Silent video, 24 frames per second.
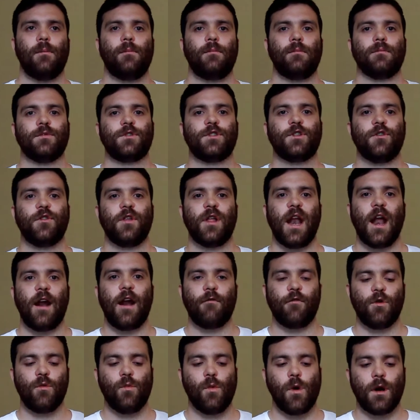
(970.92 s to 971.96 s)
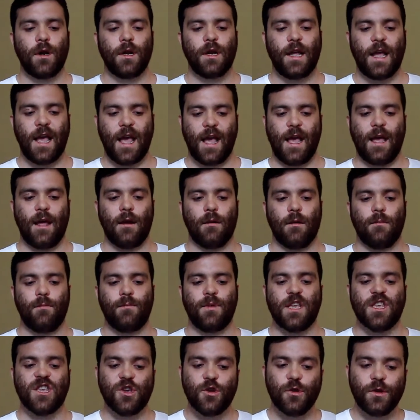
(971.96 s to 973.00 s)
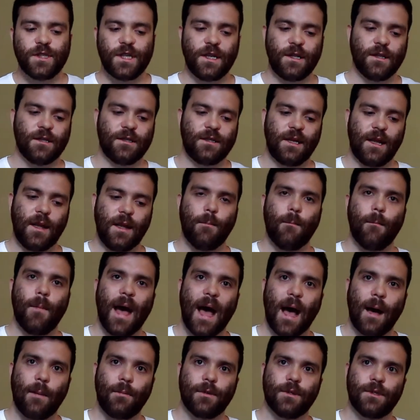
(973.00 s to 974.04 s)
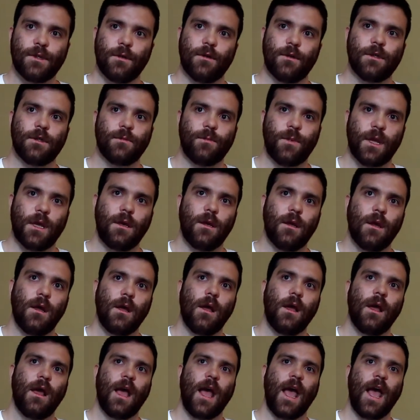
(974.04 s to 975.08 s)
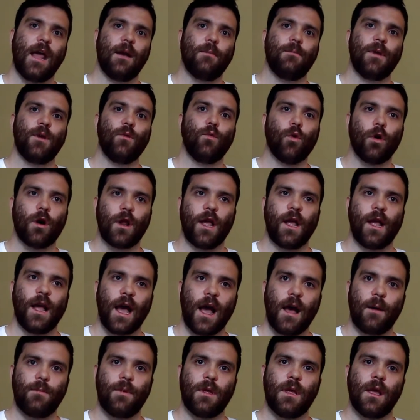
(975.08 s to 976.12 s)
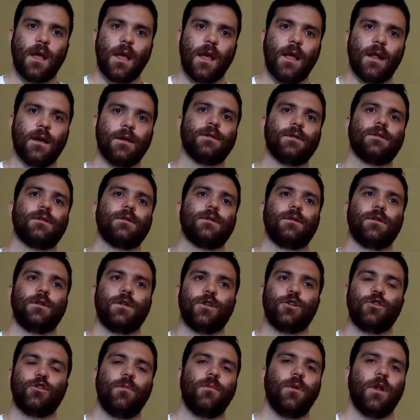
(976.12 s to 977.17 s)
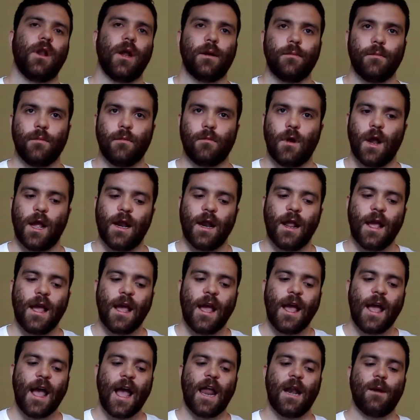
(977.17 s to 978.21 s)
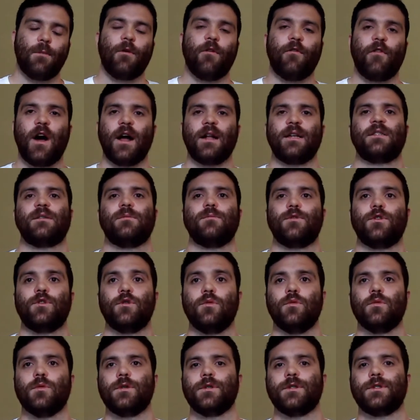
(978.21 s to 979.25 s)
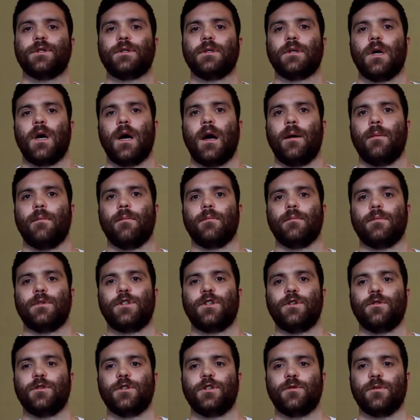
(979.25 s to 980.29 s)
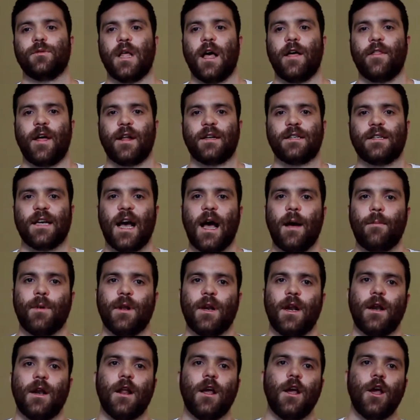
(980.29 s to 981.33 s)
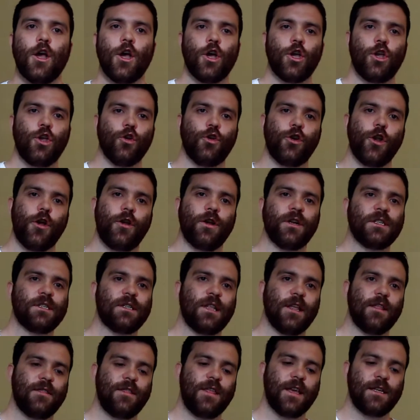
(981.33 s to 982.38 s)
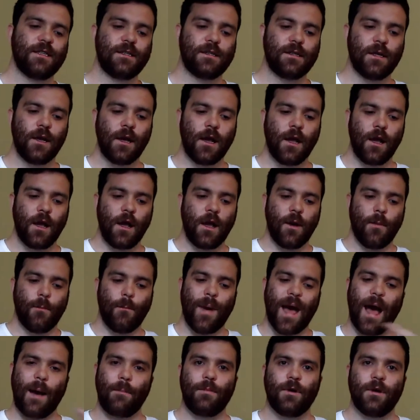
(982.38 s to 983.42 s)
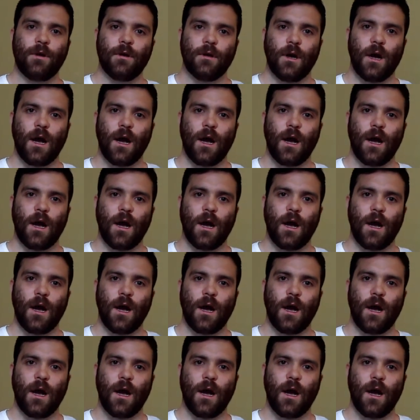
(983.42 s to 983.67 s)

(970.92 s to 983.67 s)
so that everyone can be using the same map, so to speak, and be working happy and contributing, right? And it provides some tools to allow that to happen. And you'll notice that this map